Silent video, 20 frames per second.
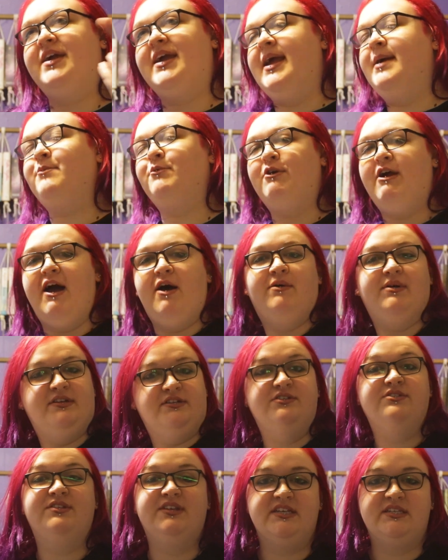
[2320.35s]
camera out
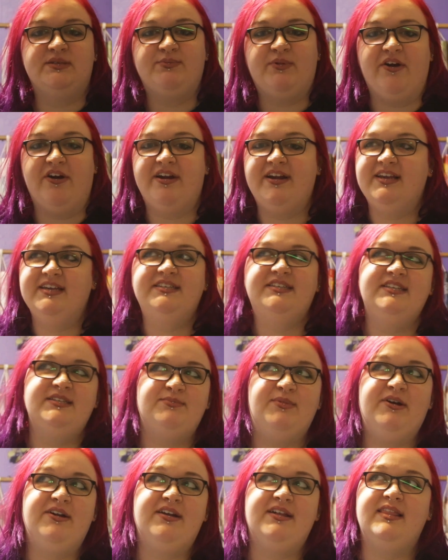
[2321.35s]
and do this part because this
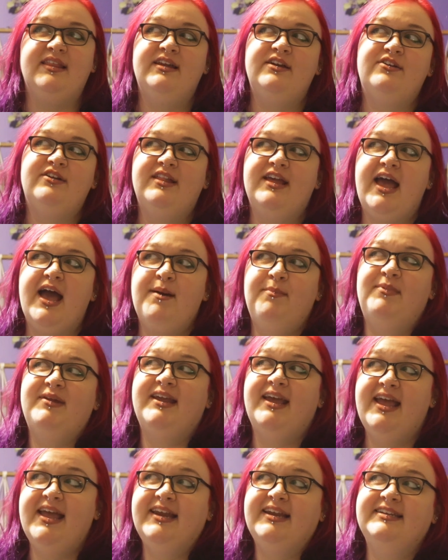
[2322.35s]
part could literally happen
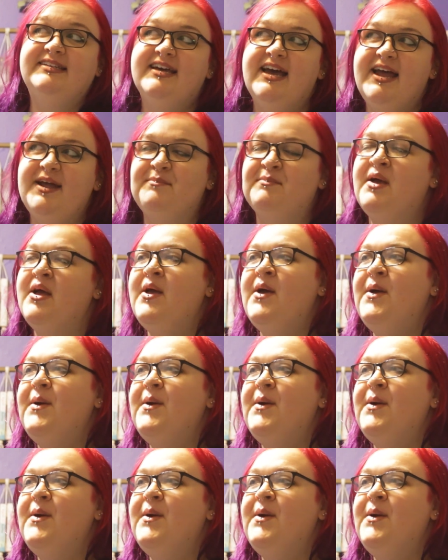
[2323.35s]
at any time.